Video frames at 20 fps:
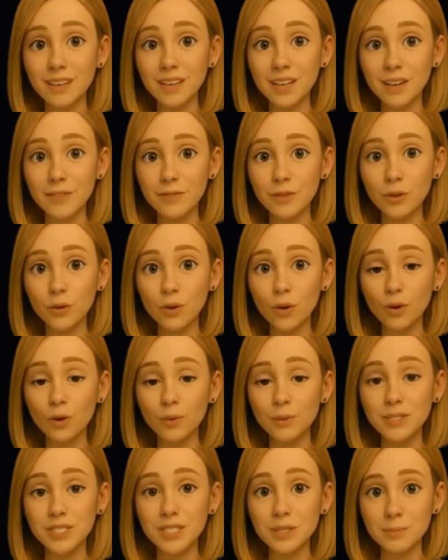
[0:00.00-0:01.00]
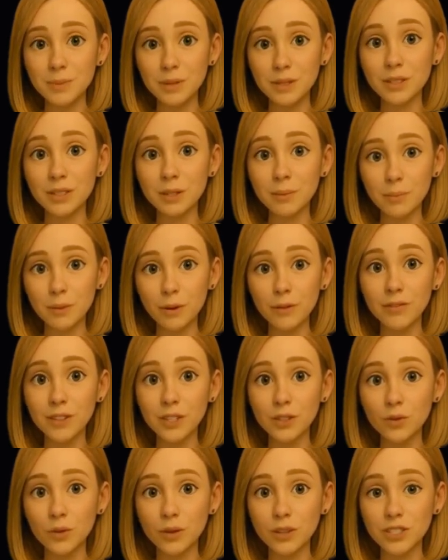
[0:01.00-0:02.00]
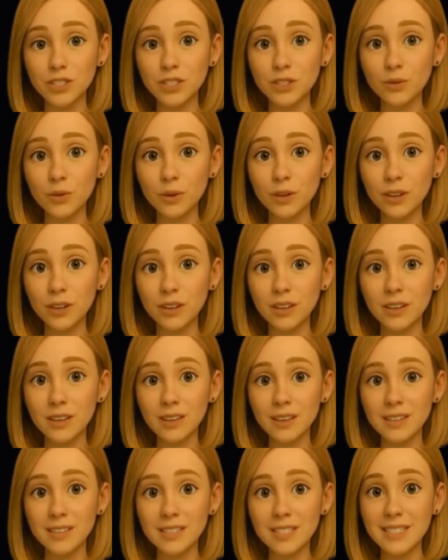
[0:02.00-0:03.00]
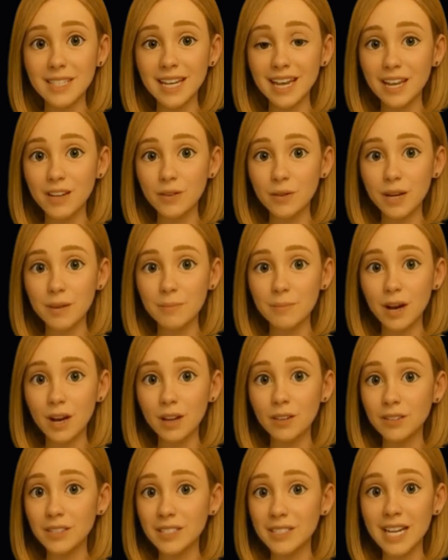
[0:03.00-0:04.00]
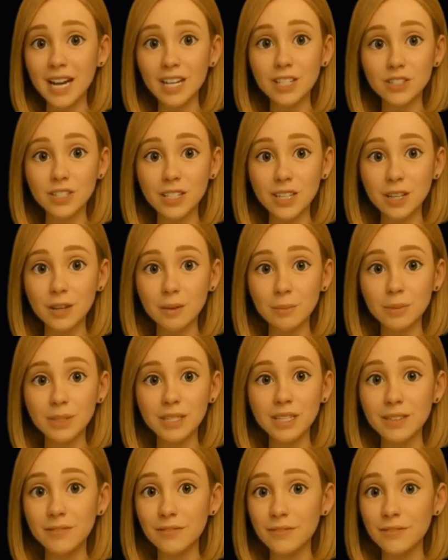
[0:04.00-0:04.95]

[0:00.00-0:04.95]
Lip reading: If your goal was to build a perfect orange sorter, this A-grade model is actually a complete